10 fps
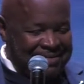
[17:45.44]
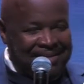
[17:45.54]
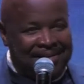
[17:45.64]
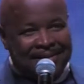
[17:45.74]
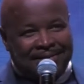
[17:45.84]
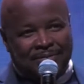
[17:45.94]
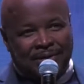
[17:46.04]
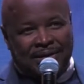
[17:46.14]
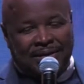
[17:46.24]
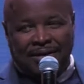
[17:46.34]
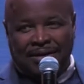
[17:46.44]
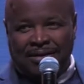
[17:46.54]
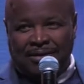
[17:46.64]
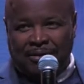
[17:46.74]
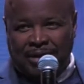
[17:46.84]
It has been
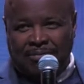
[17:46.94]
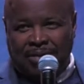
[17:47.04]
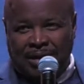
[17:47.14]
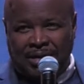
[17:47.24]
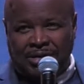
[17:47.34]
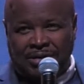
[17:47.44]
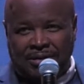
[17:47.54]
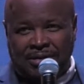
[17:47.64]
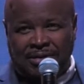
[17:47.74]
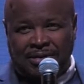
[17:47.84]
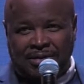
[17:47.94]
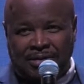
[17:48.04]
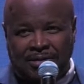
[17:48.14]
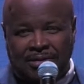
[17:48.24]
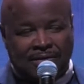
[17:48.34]
a great pleasure to
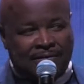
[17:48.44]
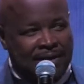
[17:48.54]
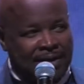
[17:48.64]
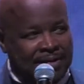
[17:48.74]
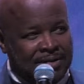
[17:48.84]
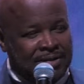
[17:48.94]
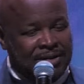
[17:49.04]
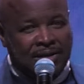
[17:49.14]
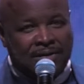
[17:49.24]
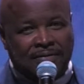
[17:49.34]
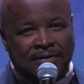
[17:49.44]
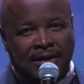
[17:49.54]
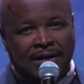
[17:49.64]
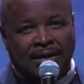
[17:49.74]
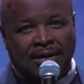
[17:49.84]
serve as chief
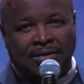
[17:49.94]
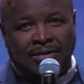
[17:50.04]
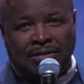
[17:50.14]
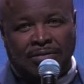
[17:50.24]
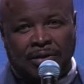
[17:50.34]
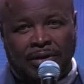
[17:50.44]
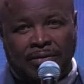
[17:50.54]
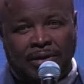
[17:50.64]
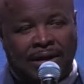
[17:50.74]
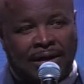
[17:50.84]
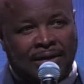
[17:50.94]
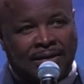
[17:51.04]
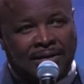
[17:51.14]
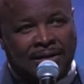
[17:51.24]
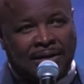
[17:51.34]
and also working with
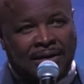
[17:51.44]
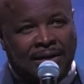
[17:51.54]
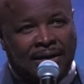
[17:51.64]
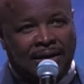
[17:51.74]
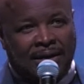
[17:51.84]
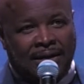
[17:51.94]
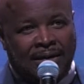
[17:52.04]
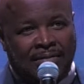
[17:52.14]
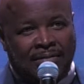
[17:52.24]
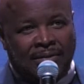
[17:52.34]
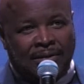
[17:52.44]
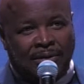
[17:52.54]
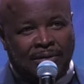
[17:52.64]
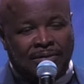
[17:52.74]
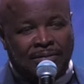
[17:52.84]
IAC. And
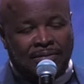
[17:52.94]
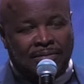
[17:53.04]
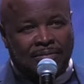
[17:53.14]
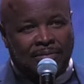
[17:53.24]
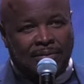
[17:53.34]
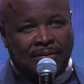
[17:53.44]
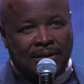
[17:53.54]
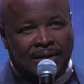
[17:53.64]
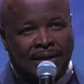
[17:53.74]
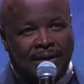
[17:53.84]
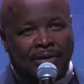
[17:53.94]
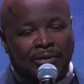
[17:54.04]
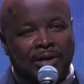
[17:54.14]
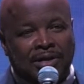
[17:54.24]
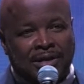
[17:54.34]
the
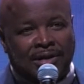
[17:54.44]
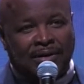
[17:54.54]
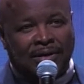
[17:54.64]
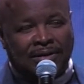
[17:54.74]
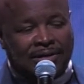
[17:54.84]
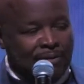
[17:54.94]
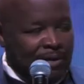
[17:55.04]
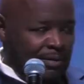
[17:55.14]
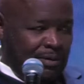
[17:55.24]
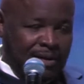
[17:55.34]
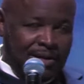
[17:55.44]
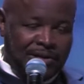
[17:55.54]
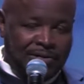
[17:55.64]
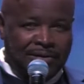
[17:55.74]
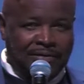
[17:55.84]
greatest thing of all is working with these
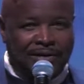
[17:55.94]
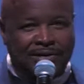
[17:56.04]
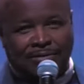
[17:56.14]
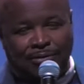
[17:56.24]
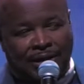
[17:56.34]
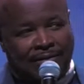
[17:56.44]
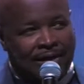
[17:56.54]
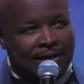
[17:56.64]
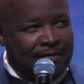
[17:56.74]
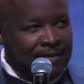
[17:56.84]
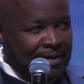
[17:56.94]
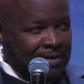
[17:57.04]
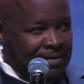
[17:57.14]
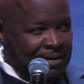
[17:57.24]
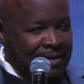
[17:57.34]
two individuals. We have a lot of
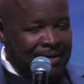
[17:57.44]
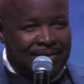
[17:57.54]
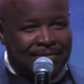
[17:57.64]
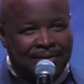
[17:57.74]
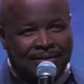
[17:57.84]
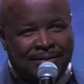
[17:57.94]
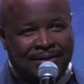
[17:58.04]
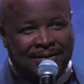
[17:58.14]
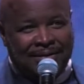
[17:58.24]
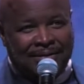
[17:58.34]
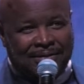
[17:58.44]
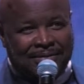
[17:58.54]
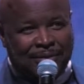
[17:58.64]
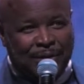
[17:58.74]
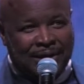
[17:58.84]
fun. When
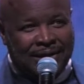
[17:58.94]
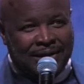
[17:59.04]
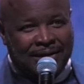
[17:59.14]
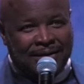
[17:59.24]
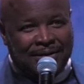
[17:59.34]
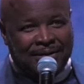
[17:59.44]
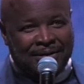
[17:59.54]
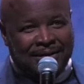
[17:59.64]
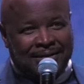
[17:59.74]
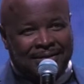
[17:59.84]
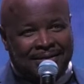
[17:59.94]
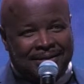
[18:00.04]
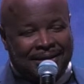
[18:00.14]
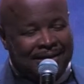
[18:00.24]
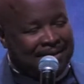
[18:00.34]
we get together,
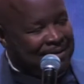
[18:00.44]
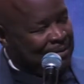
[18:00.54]
and